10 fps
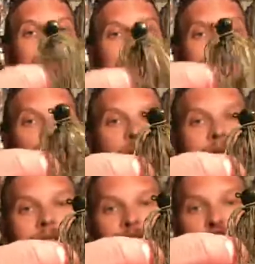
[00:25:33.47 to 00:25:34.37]
This one
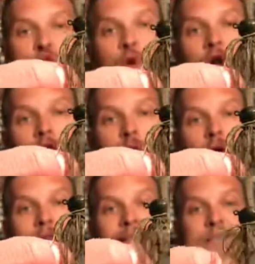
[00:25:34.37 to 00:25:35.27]
is a smaller
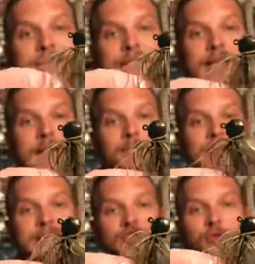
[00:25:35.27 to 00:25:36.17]
one. This is the
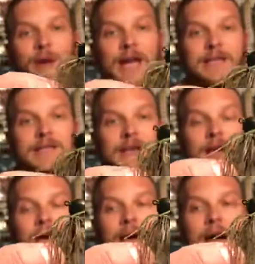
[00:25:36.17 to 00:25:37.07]
Missile Baits
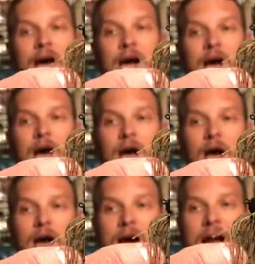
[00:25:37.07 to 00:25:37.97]

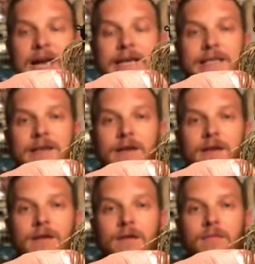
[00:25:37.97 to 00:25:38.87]
Ike's
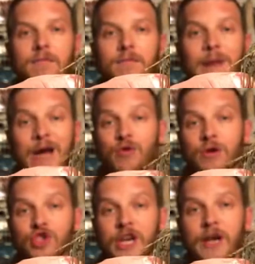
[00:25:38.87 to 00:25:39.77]
Micro
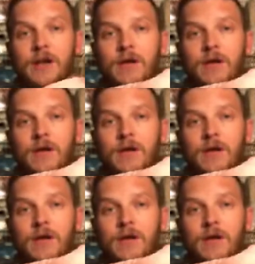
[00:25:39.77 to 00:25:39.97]
Jig.